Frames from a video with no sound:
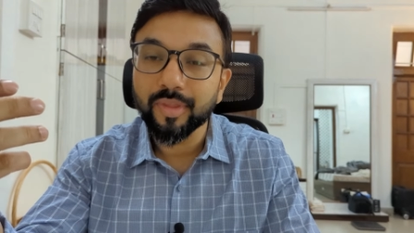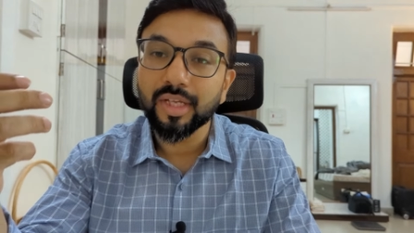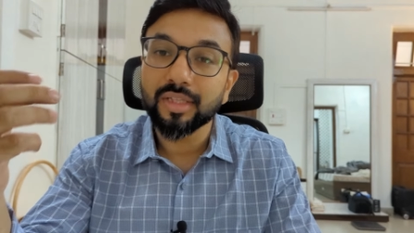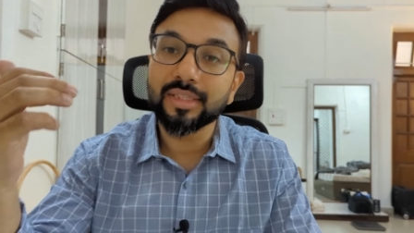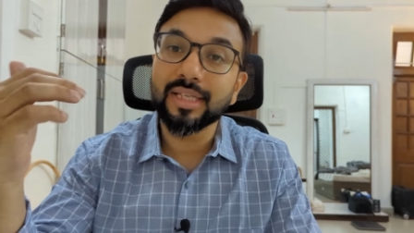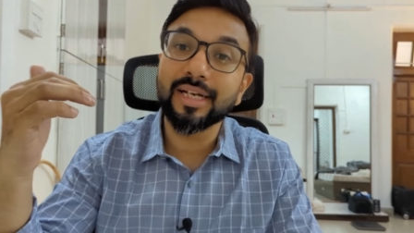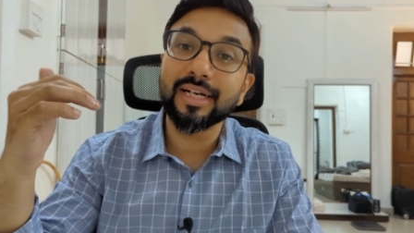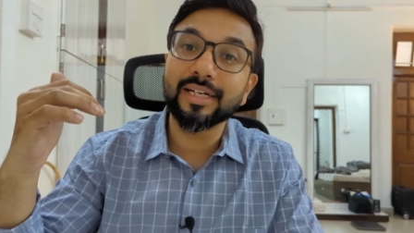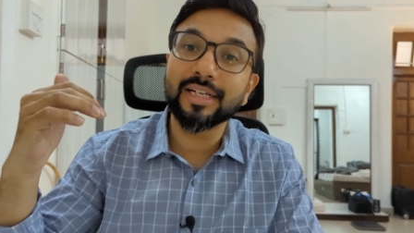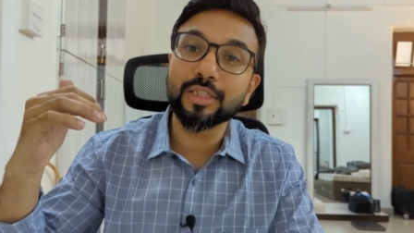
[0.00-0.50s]

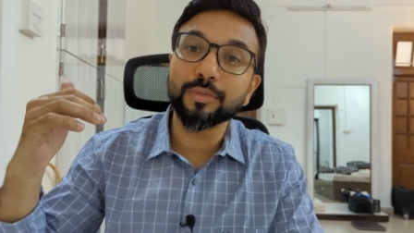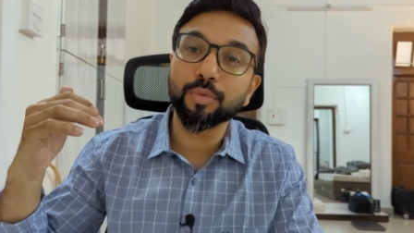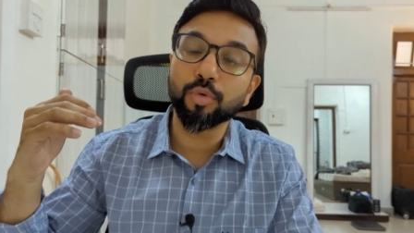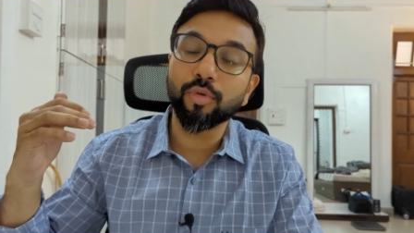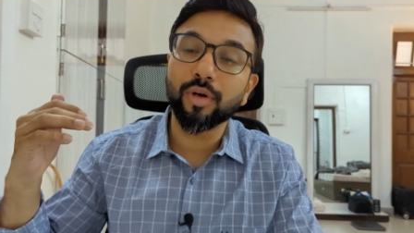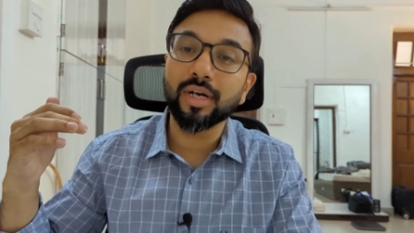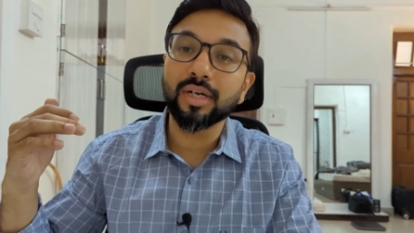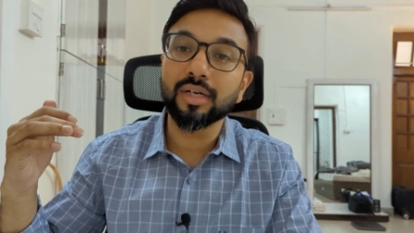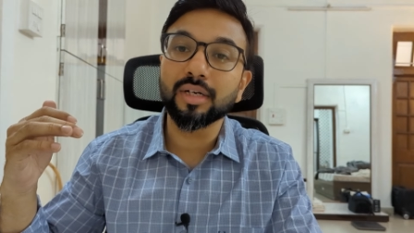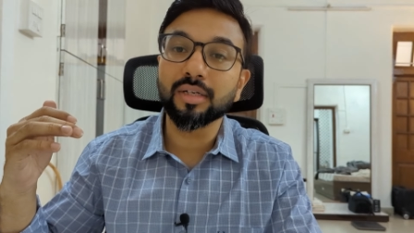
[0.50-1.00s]
Then it has
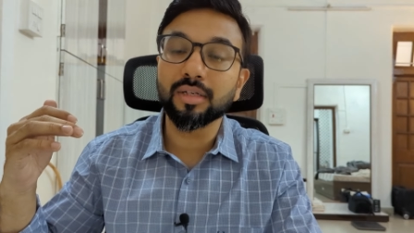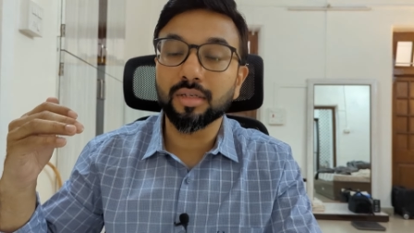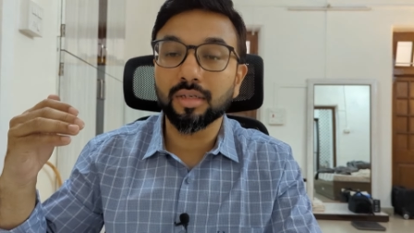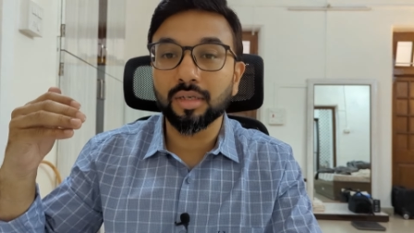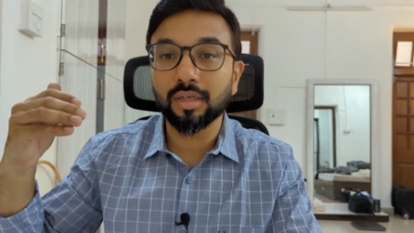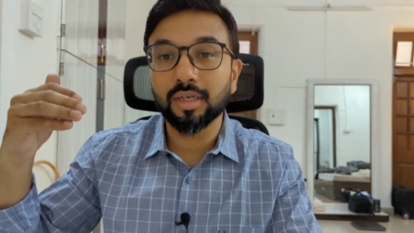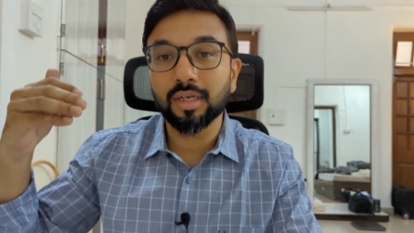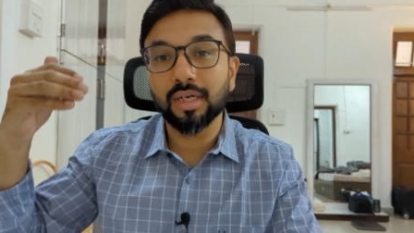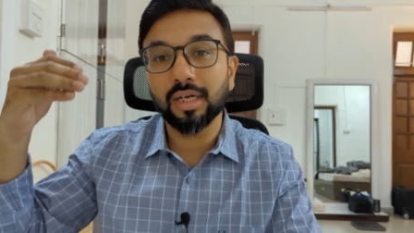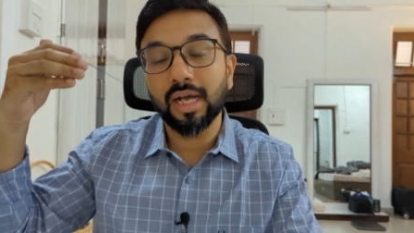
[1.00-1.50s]
provided
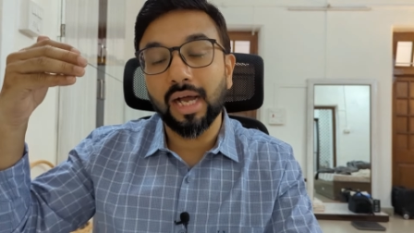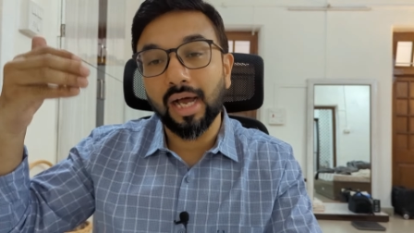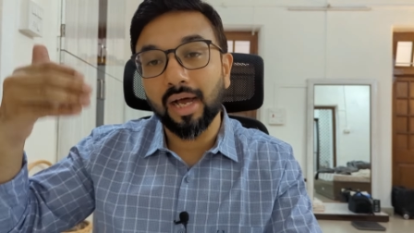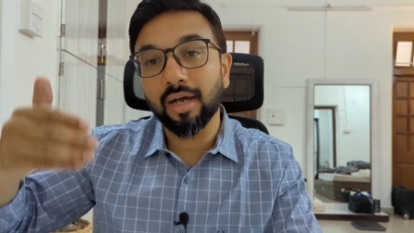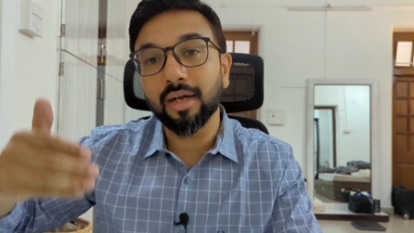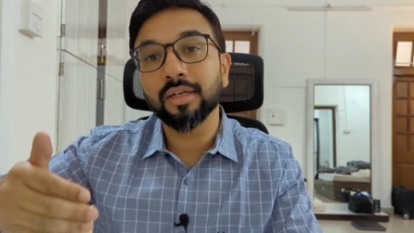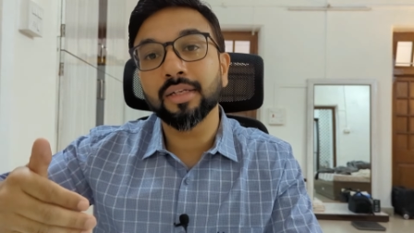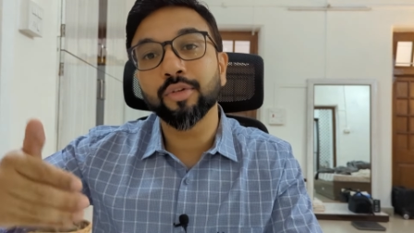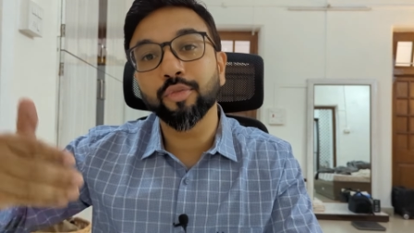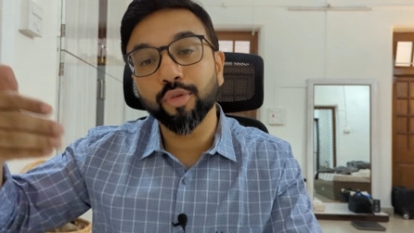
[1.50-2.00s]

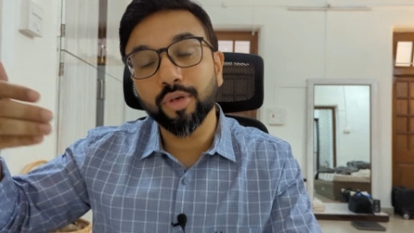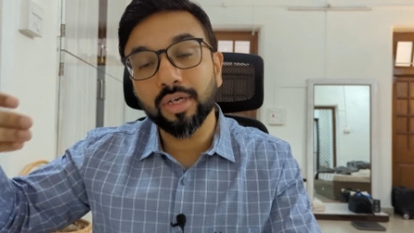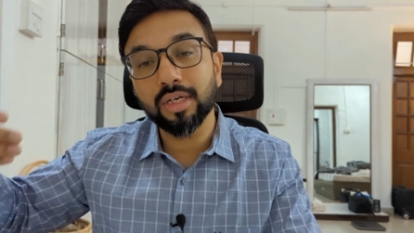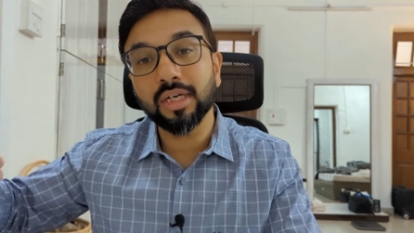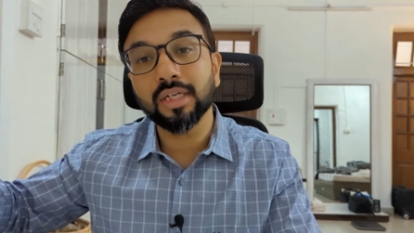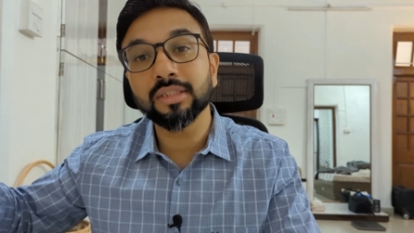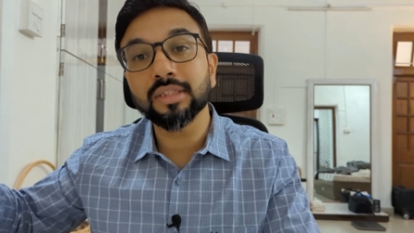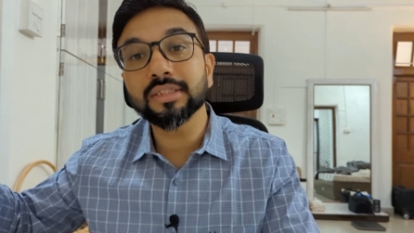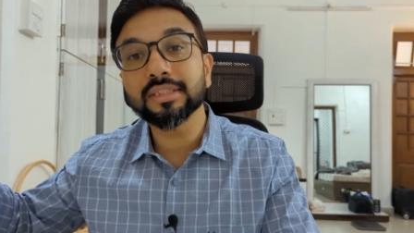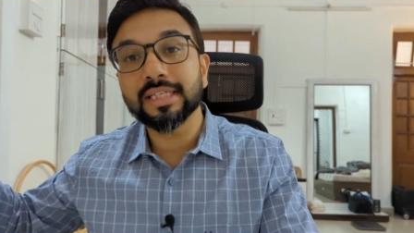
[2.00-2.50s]
different
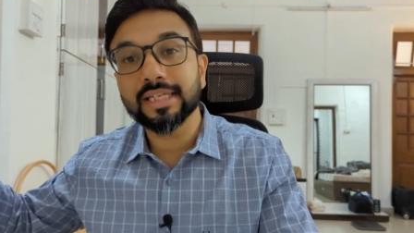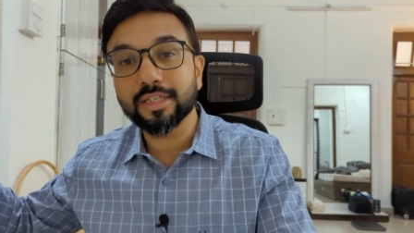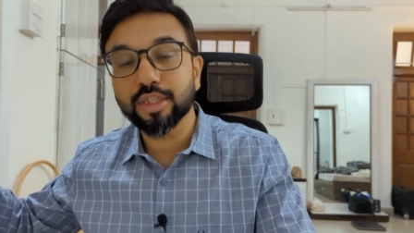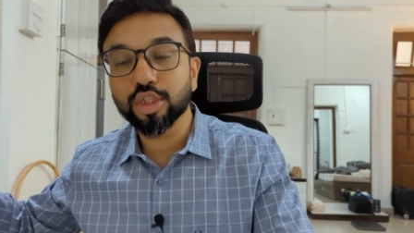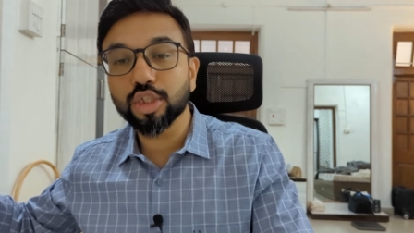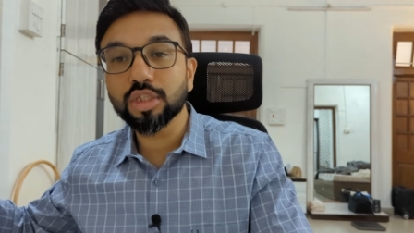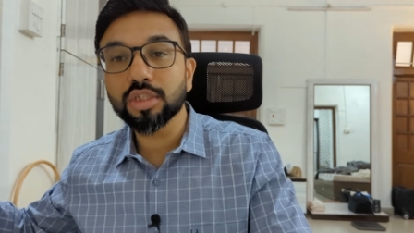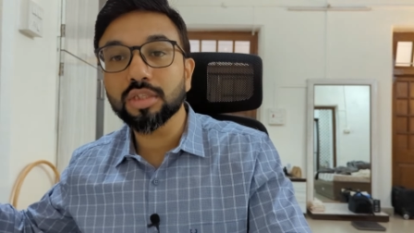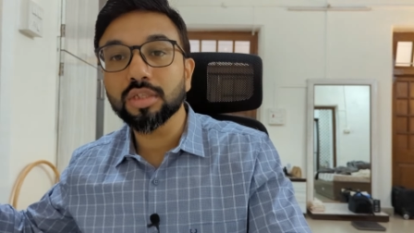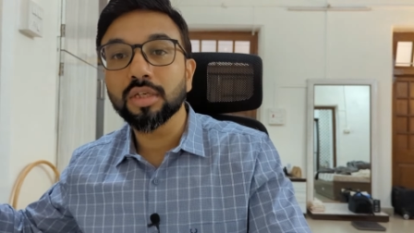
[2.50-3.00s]
other
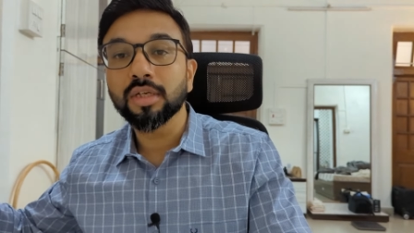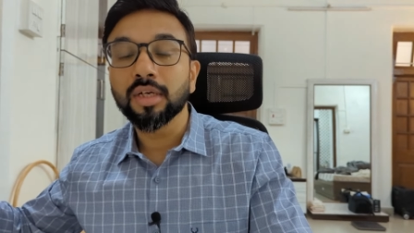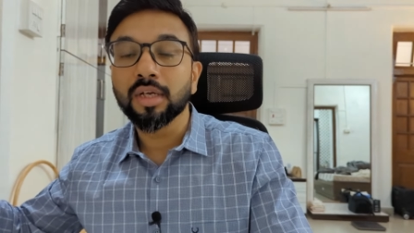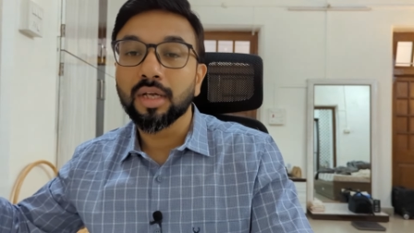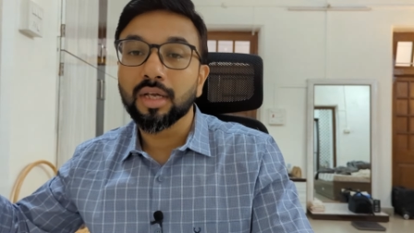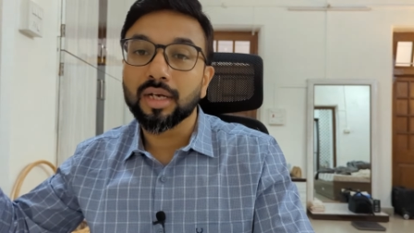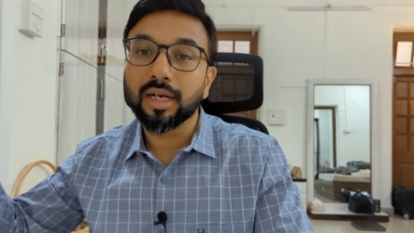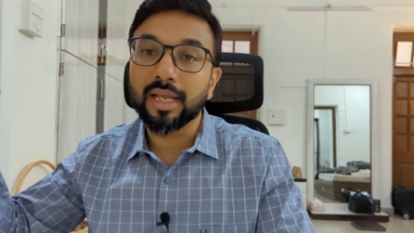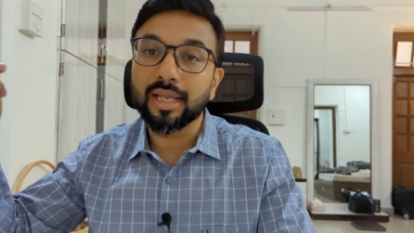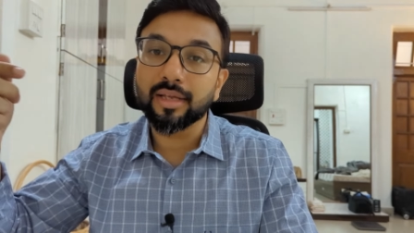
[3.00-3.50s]
sections
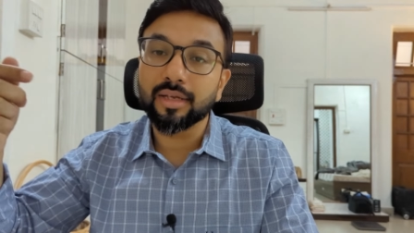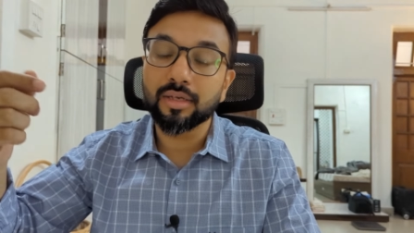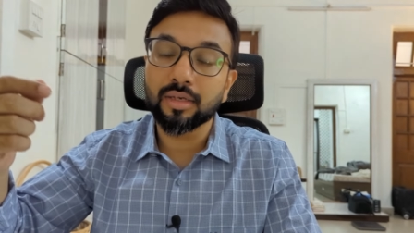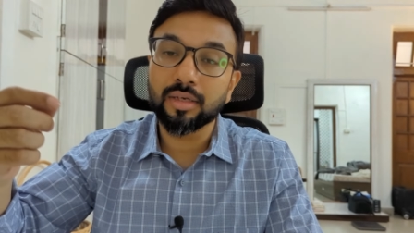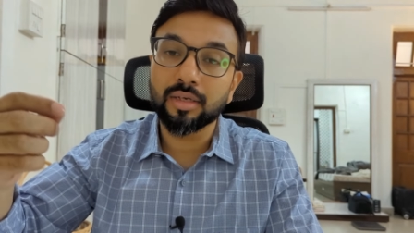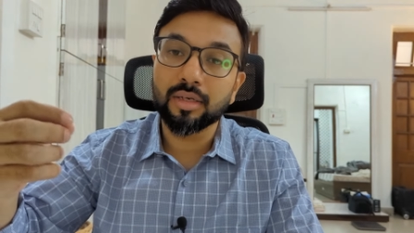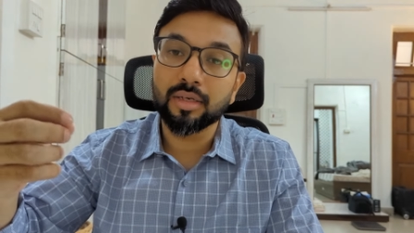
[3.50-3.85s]
like